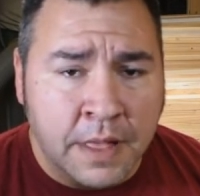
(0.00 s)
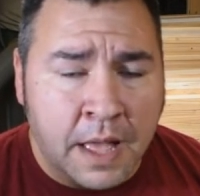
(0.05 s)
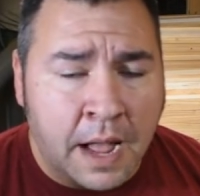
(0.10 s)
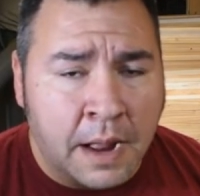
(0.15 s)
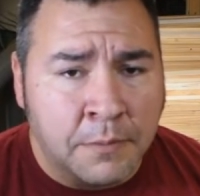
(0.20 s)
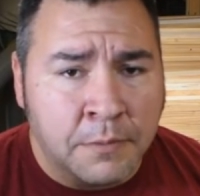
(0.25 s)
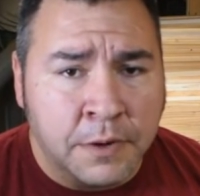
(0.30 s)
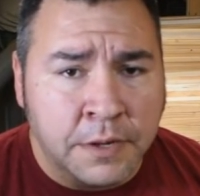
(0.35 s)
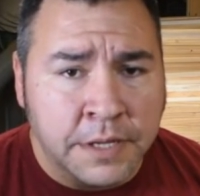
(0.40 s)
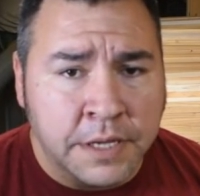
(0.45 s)
I
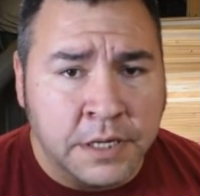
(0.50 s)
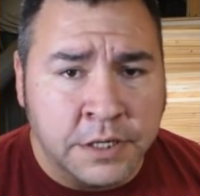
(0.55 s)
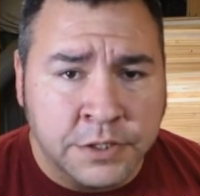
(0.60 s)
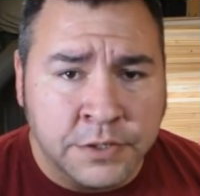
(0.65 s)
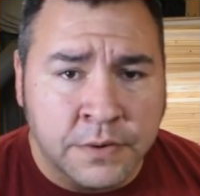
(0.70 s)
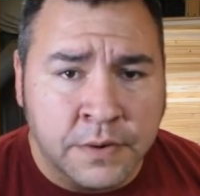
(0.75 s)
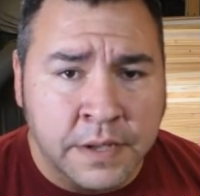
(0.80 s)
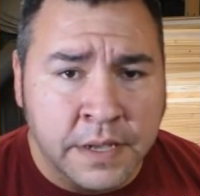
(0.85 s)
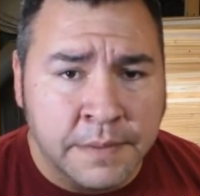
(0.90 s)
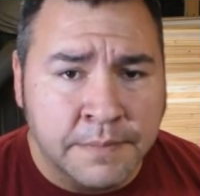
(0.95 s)
really
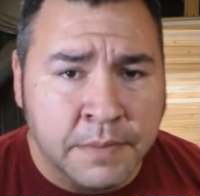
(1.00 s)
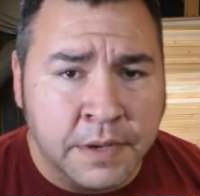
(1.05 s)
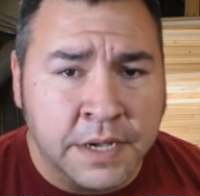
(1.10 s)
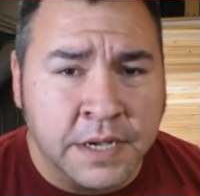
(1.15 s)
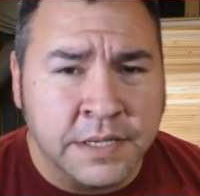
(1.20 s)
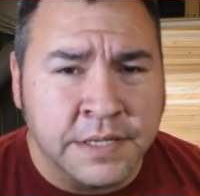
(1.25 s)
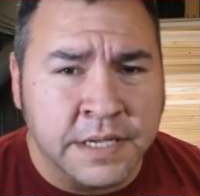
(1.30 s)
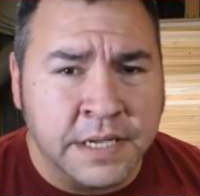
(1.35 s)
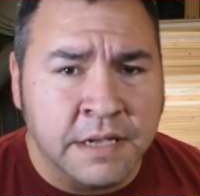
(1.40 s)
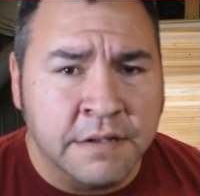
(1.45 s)
enjoy it
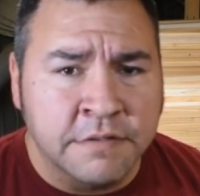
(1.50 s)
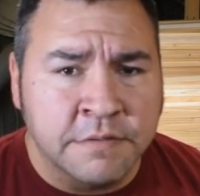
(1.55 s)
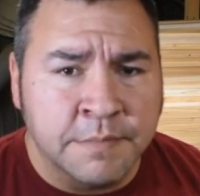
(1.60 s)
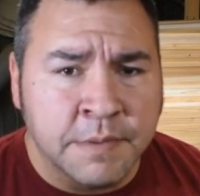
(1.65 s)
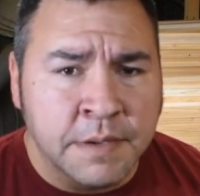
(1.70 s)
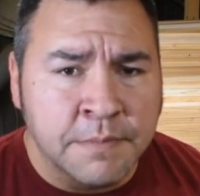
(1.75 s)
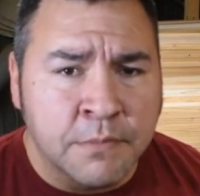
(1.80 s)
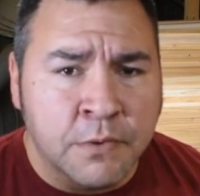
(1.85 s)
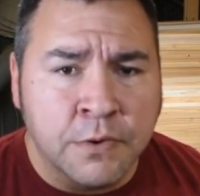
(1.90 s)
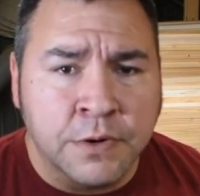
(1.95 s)
because it gives
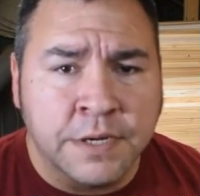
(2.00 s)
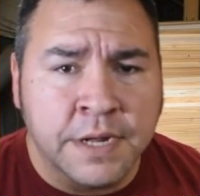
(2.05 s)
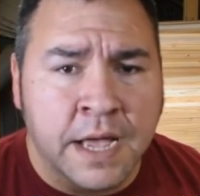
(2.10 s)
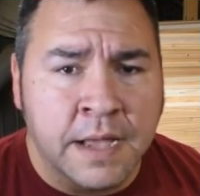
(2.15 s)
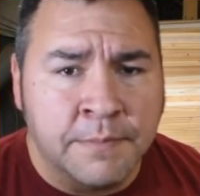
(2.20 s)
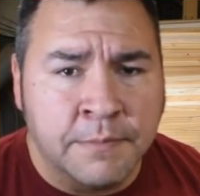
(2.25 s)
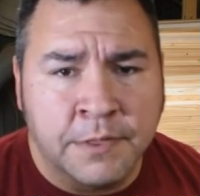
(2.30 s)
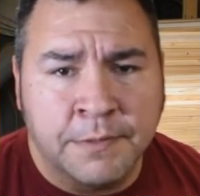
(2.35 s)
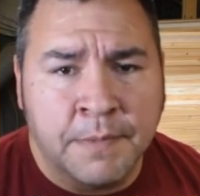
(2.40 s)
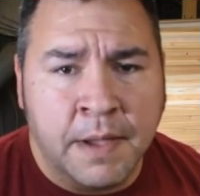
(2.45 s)
me more
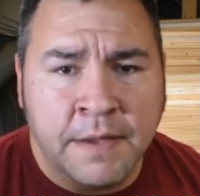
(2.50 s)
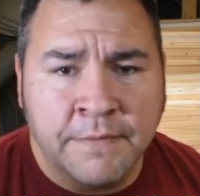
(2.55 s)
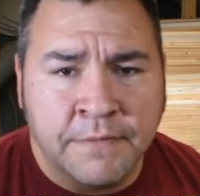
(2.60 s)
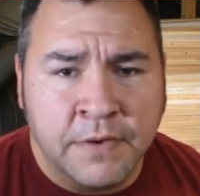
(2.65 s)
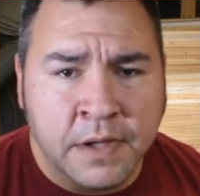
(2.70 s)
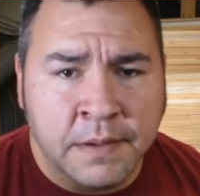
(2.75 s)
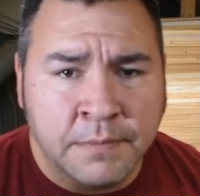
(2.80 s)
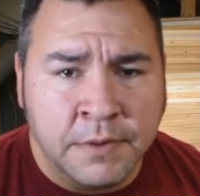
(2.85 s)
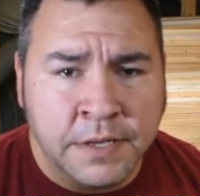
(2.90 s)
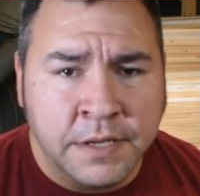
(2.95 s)
time with my
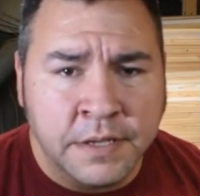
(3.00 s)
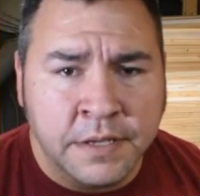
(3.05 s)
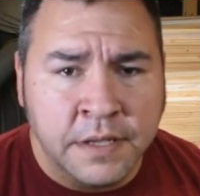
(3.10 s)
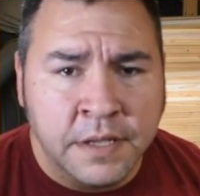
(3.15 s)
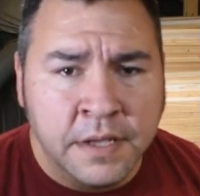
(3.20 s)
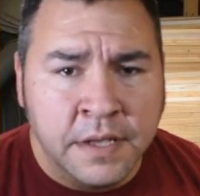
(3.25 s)
family,